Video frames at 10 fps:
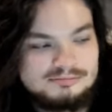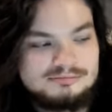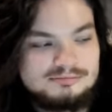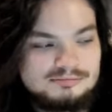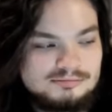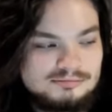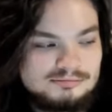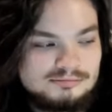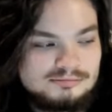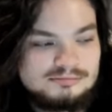
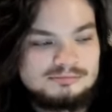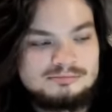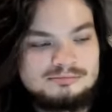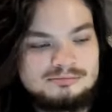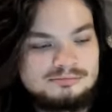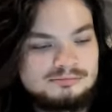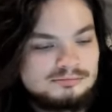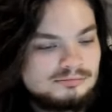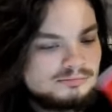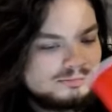
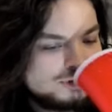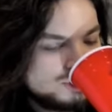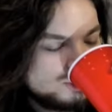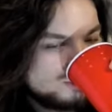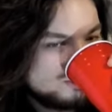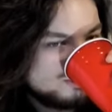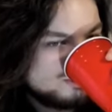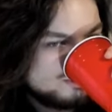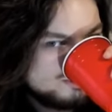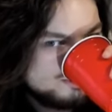
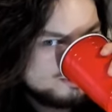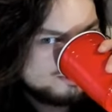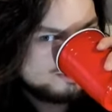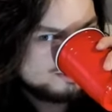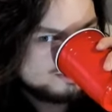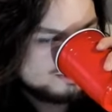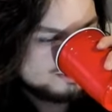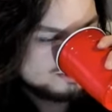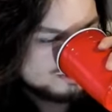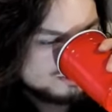
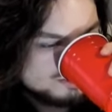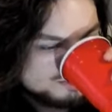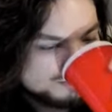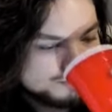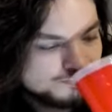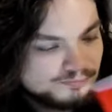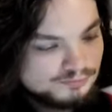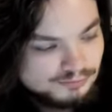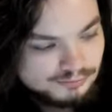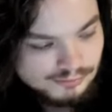
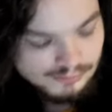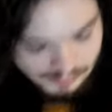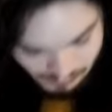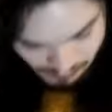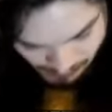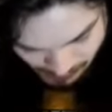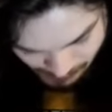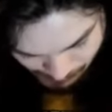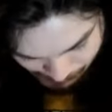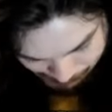
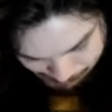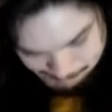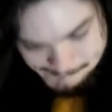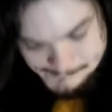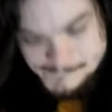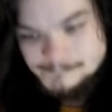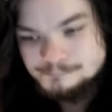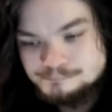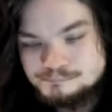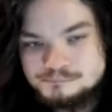
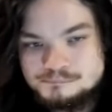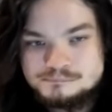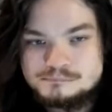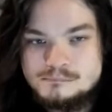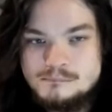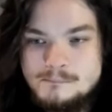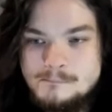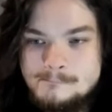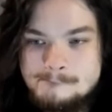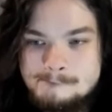This person isn't speaking.